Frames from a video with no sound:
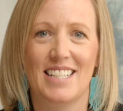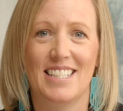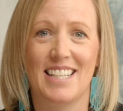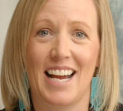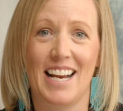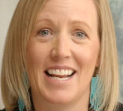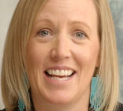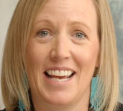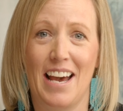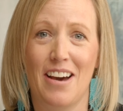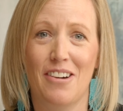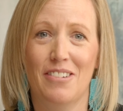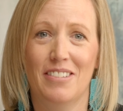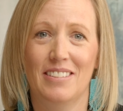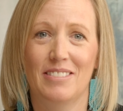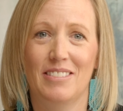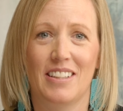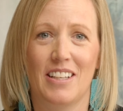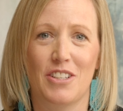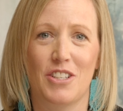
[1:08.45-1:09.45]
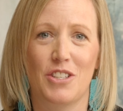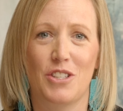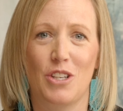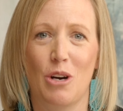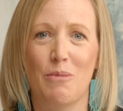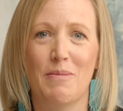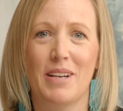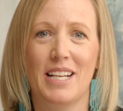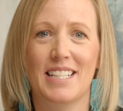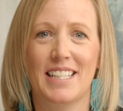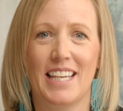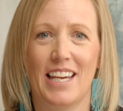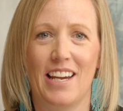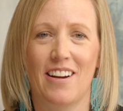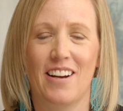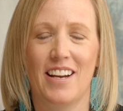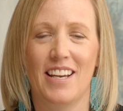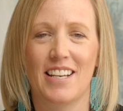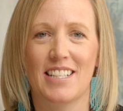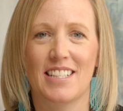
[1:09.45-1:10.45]
Dining out, there's so many ski
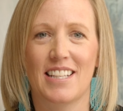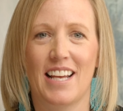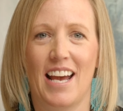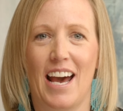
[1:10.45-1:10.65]
areas